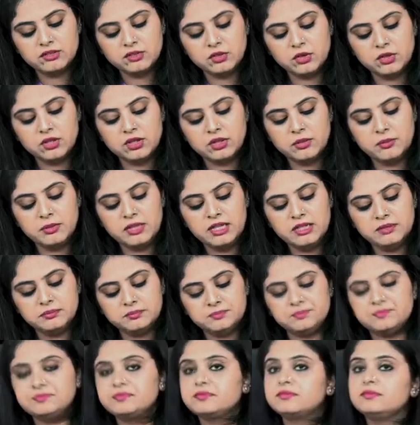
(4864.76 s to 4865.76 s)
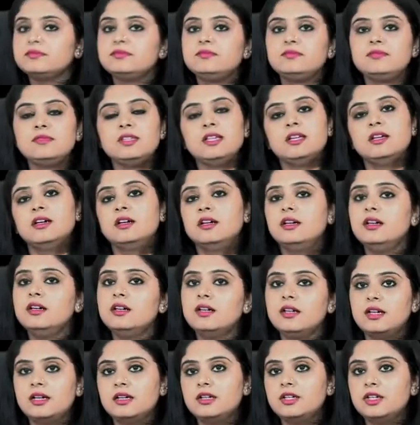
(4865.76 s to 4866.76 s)
is gonna be a
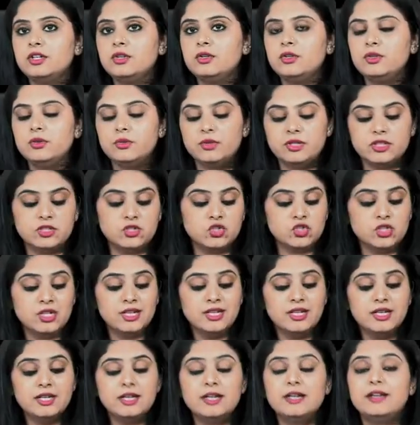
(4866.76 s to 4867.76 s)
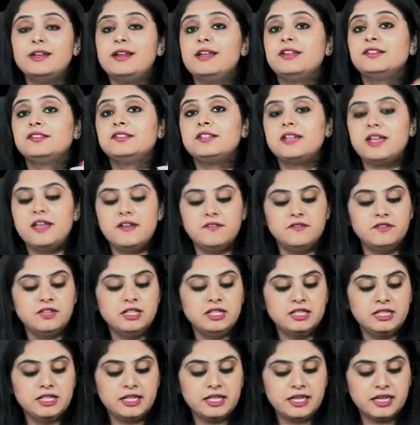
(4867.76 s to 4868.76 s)
HER2/neu rich. Rest
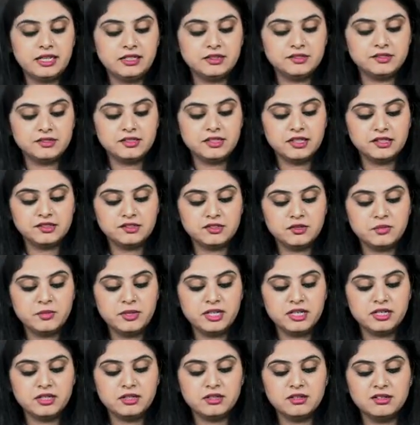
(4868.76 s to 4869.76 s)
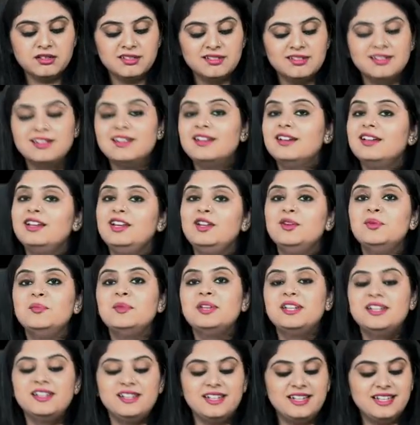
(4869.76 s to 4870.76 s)
everything else, dustbin.
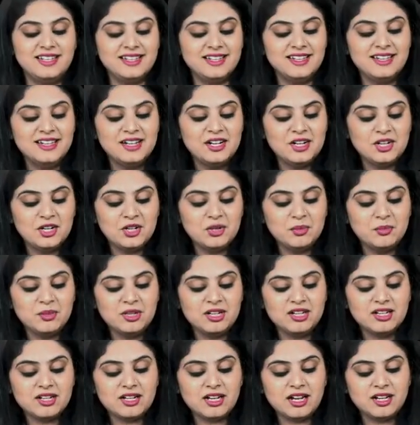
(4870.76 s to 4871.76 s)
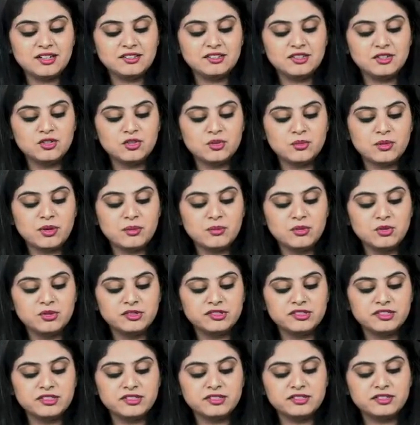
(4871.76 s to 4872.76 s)
Luminal A. Tubular carcinoma,
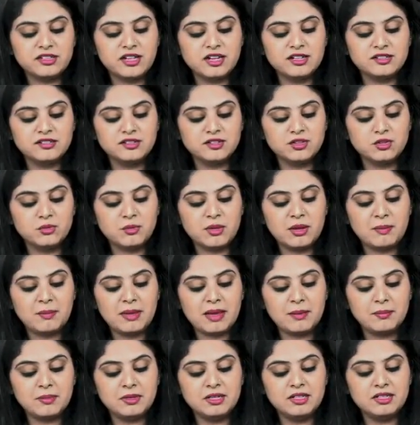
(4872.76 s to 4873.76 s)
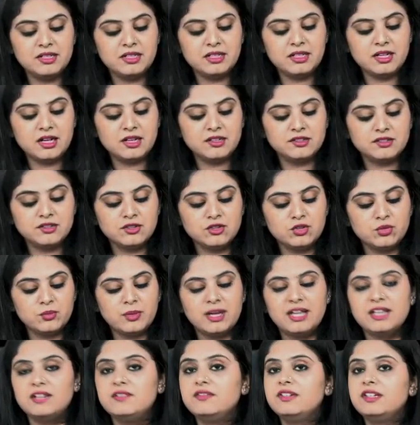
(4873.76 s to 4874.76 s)
mucinous carcinoma, papillary
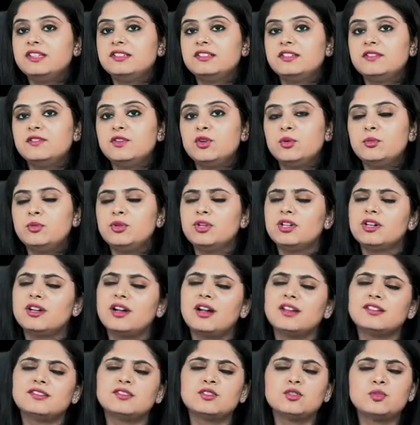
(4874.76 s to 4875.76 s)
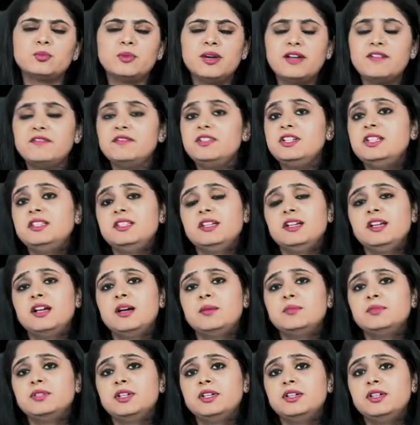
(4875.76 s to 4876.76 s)
carcinoma, invasive lobular carcinoma, everything
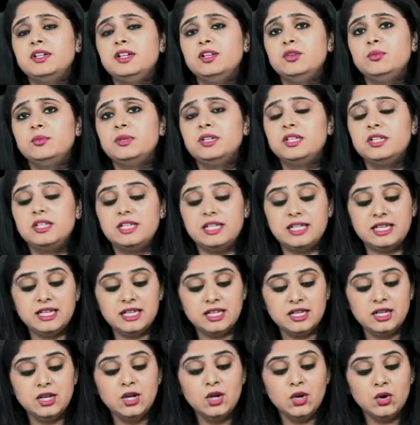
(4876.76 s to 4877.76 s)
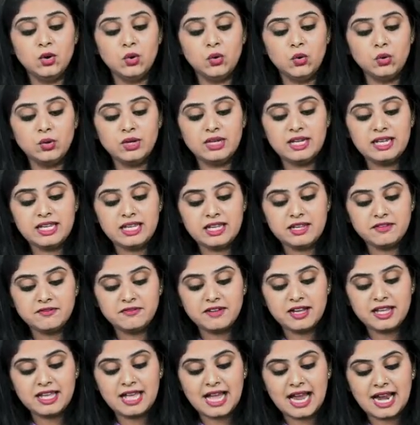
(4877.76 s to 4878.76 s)
comes under luminal A. Only if
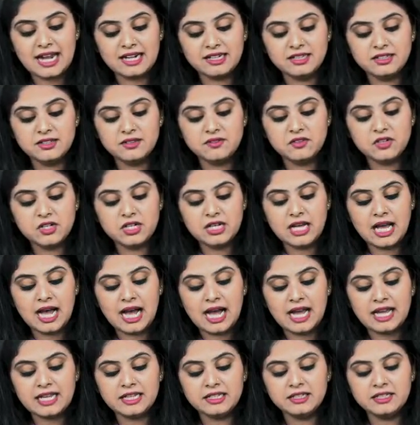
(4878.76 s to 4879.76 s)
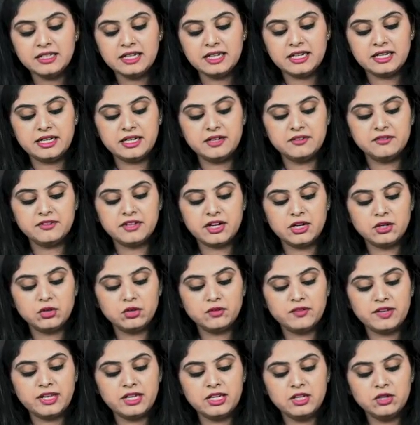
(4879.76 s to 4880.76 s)
I add the word high grade in front
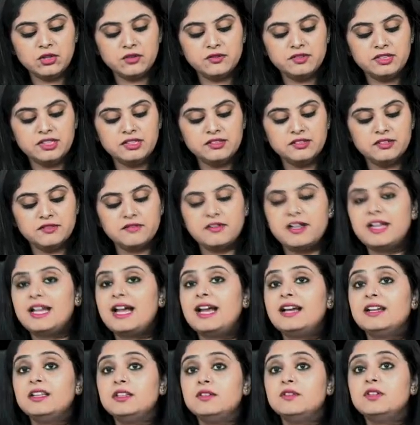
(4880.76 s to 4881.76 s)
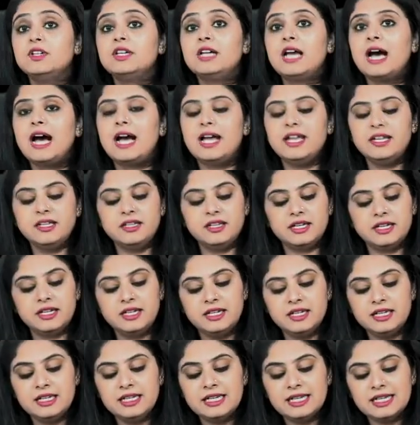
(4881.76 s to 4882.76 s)
of any of these, if I add the word high
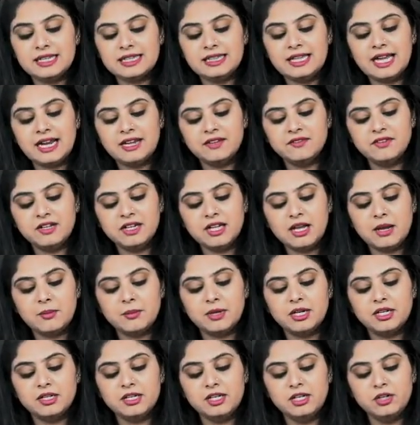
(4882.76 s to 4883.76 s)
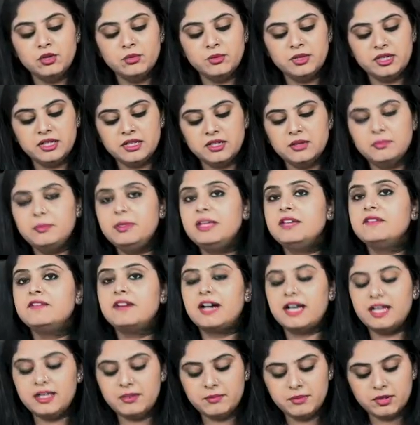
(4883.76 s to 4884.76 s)
grade, that will come under luminal B.
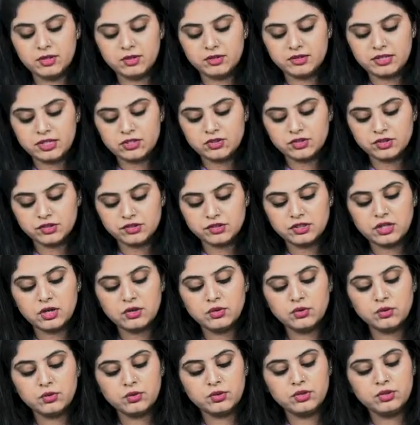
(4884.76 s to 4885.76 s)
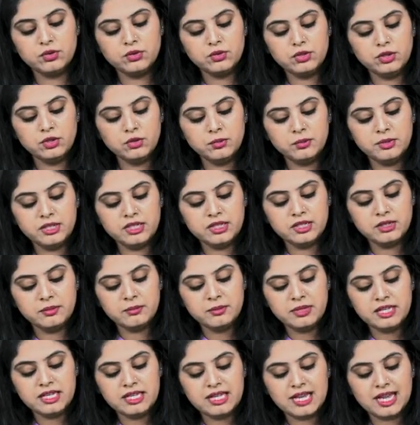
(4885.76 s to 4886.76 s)
Why? Because I just now told you luminal
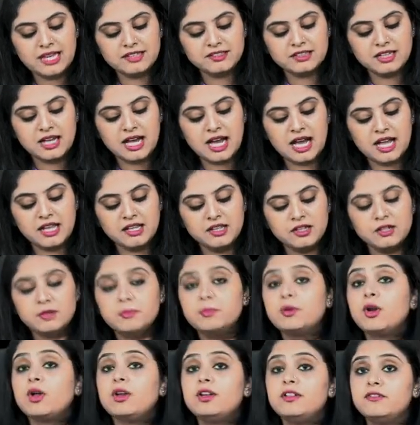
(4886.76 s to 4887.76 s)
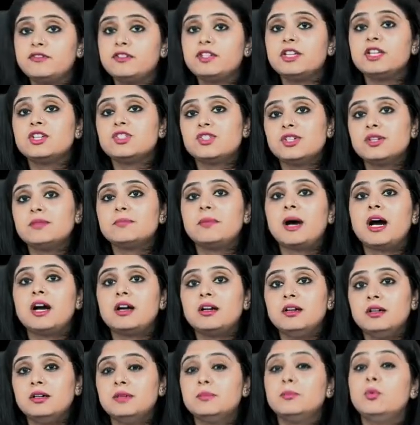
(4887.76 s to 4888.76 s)
B has a higher proliferation
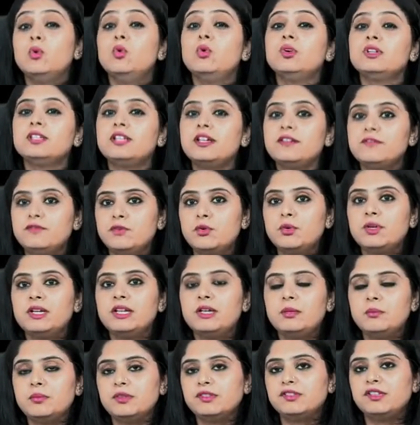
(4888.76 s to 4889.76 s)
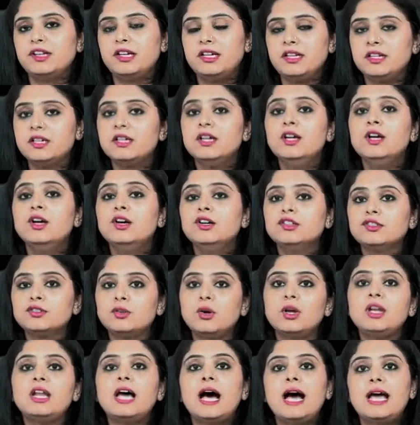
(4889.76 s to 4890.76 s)
marker, more than 14%. So
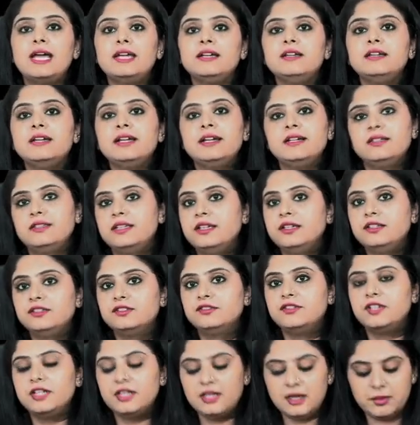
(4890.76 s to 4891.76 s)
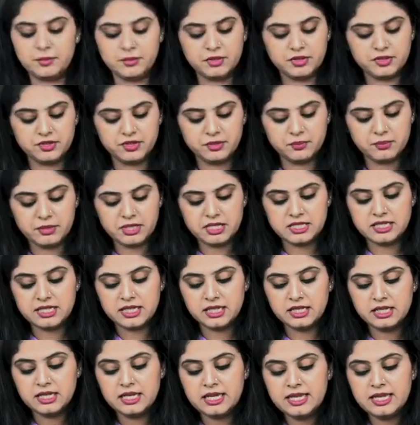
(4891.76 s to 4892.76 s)
all high grade things will come here. Repeating,